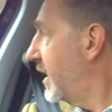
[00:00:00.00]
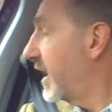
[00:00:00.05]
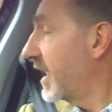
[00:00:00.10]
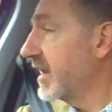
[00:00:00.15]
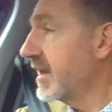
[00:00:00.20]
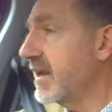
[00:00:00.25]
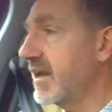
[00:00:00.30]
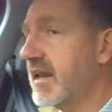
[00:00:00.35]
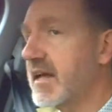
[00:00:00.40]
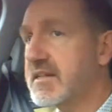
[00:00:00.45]

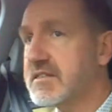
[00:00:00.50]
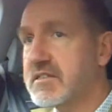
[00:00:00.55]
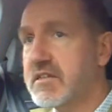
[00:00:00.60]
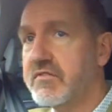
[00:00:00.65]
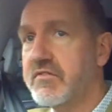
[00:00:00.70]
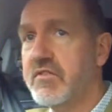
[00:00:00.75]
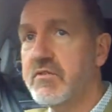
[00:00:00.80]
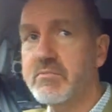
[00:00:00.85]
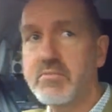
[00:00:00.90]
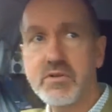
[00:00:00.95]
unless
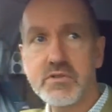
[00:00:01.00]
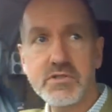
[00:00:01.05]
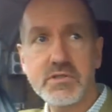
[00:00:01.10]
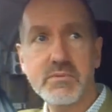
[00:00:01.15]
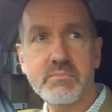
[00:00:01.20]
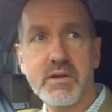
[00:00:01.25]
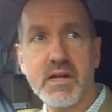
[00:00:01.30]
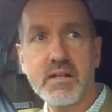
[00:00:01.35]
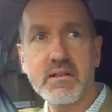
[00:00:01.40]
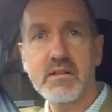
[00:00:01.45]
if you push
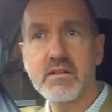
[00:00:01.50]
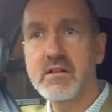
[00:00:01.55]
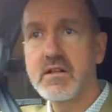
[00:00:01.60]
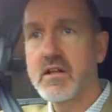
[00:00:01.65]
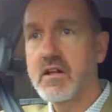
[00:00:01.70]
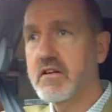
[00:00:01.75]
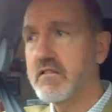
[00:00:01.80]
the pedal